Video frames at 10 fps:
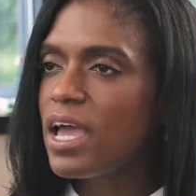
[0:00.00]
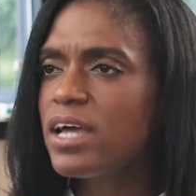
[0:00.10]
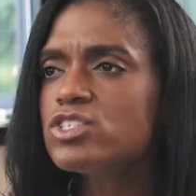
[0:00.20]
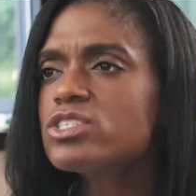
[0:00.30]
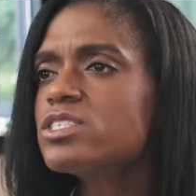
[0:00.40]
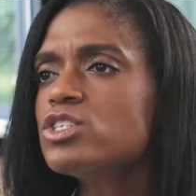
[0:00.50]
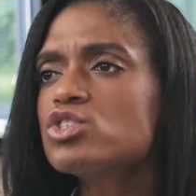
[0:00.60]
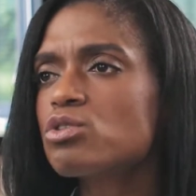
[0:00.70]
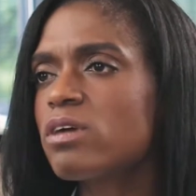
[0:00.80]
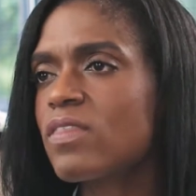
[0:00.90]
and just
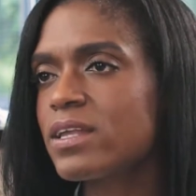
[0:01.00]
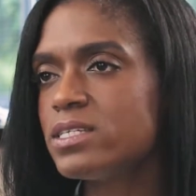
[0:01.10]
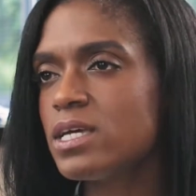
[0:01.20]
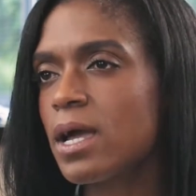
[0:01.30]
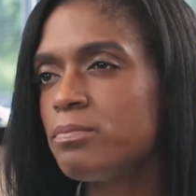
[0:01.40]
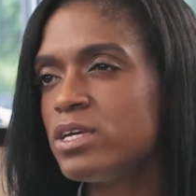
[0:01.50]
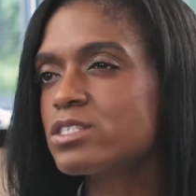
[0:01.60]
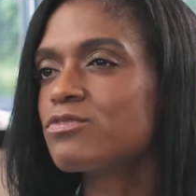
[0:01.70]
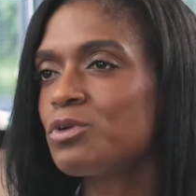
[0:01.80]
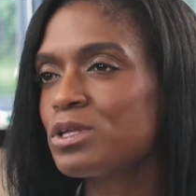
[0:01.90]
ensuring that DIB
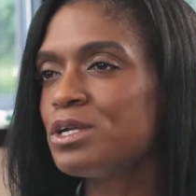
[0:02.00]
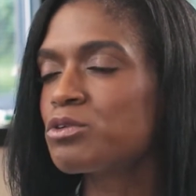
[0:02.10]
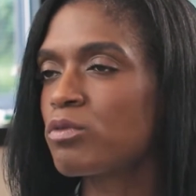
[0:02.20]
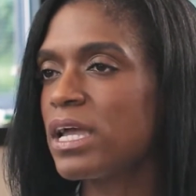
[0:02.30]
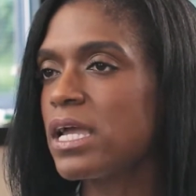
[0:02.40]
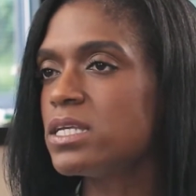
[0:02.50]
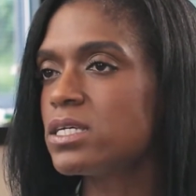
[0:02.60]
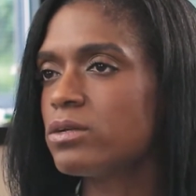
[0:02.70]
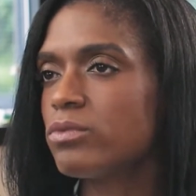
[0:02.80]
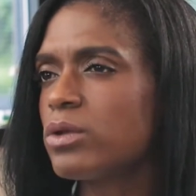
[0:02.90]
is fully ingrained
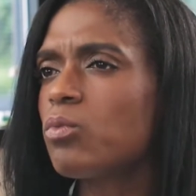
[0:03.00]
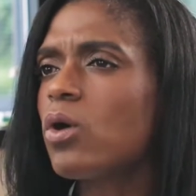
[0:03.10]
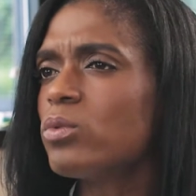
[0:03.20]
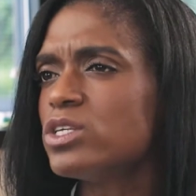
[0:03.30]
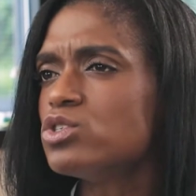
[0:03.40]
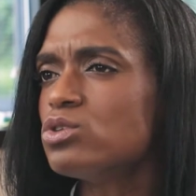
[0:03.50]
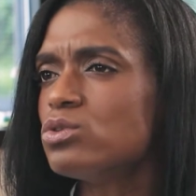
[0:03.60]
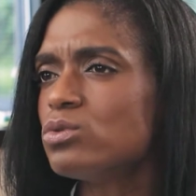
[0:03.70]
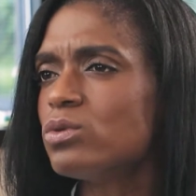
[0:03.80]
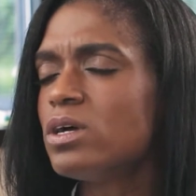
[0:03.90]
in what we
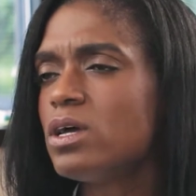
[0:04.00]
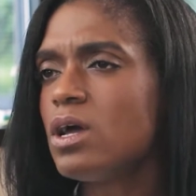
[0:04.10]
do.